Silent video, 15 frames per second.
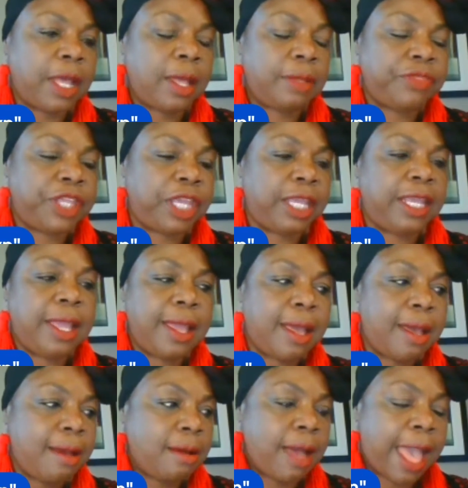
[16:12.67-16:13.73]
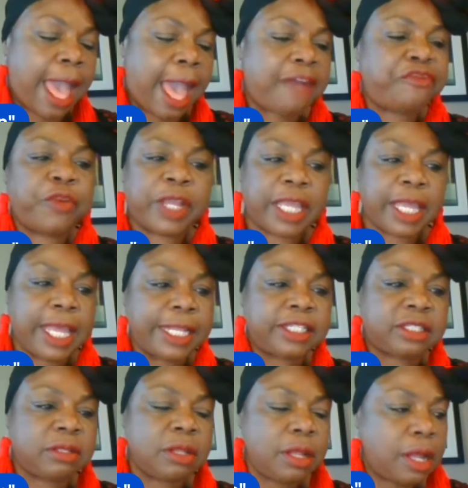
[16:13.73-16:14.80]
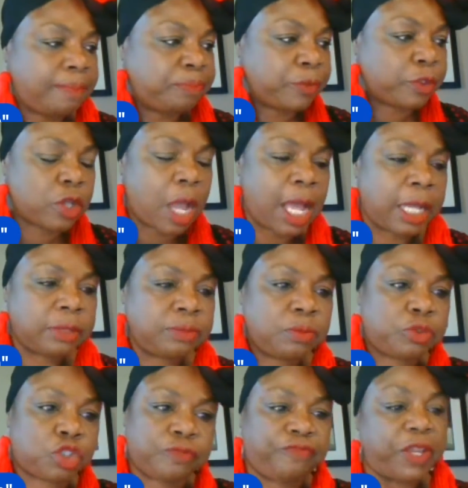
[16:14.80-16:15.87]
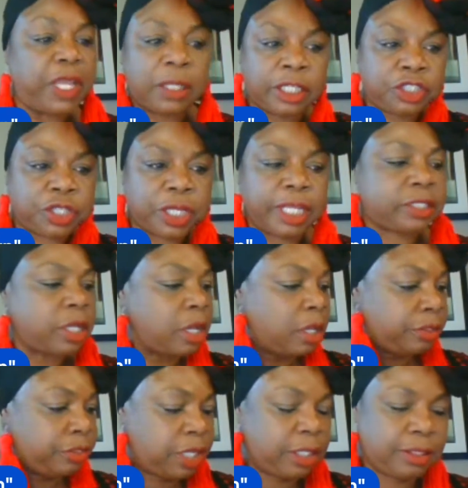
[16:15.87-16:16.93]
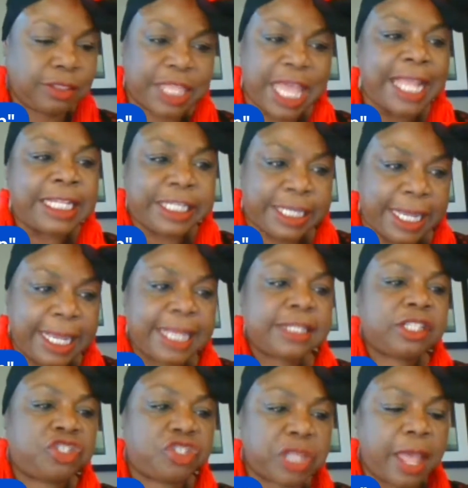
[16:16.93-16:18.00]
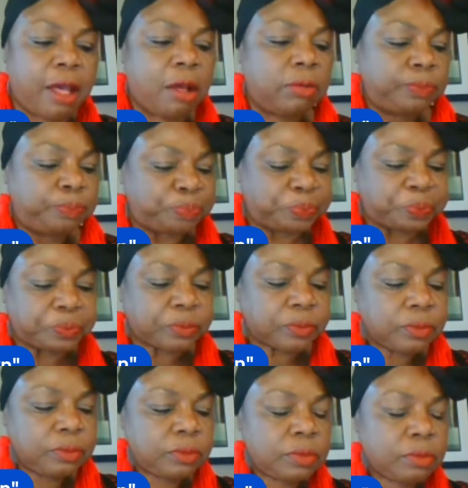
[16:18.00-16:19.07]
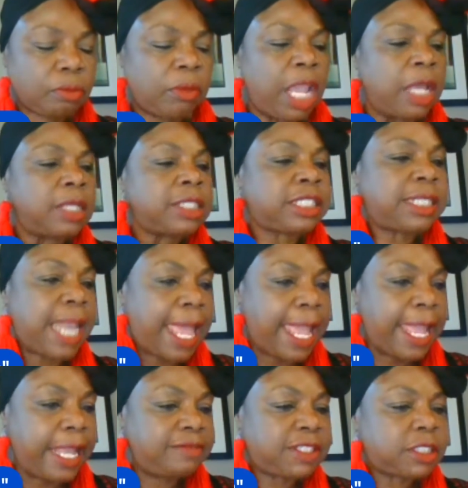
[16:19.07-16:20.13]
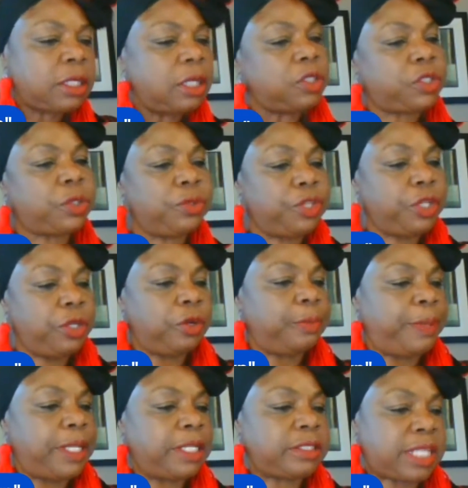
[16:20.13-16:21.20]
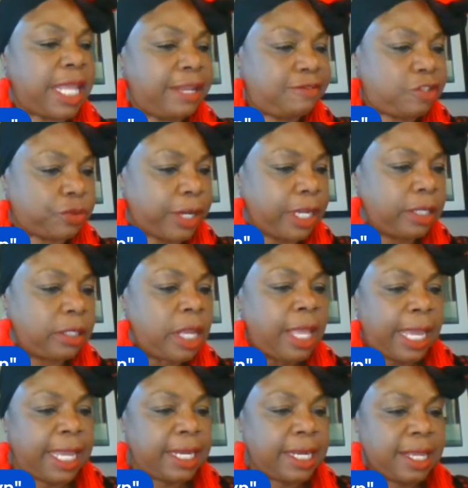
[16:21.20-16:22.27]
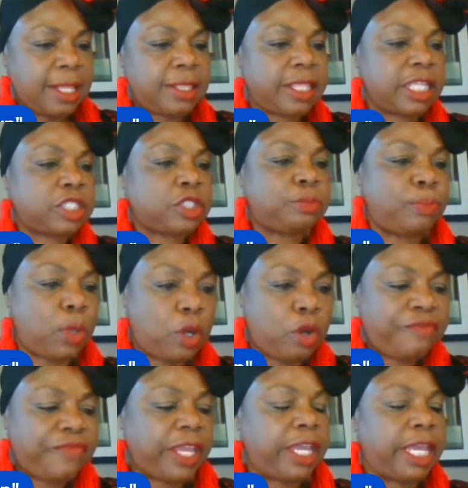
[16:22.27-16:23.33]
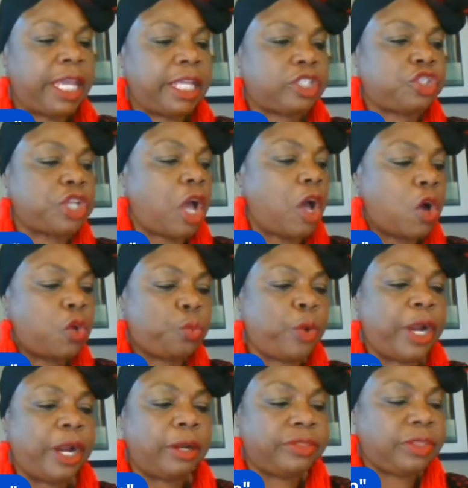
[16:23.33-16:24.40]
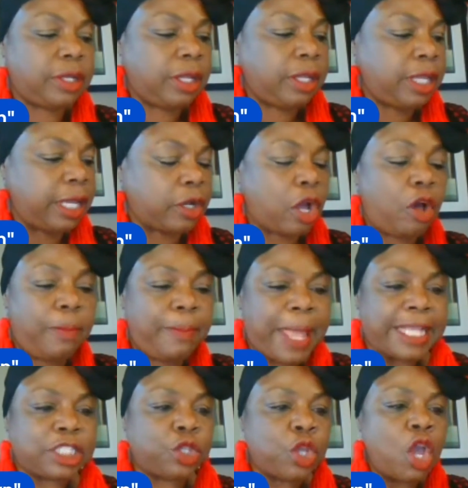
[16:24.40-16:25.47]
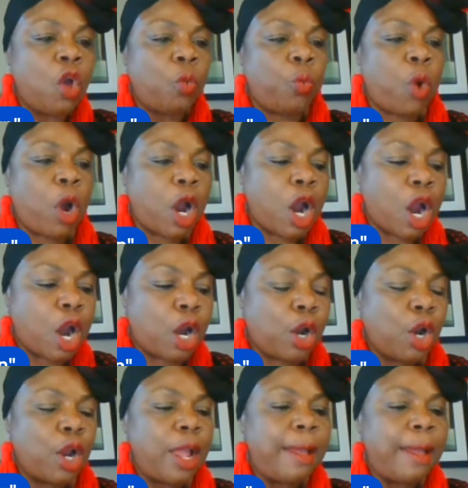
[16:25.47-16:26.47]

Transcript: the Africans uh, villages, the, they did sell slaves to the European slave trade. And in this movie, it showed where the Agobes were